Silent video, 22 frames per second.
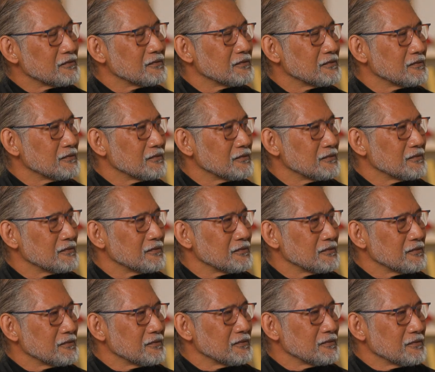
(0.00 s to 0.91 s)

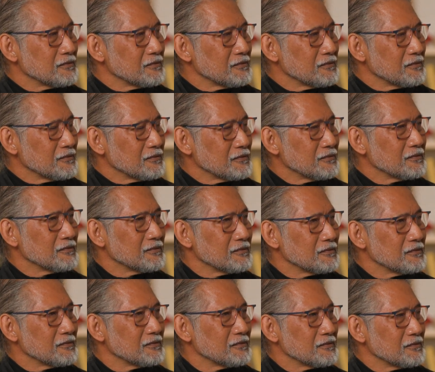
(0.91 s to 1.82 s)

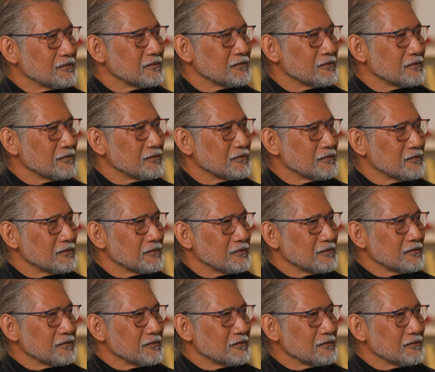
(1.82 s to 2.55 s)
This person isn't speaking.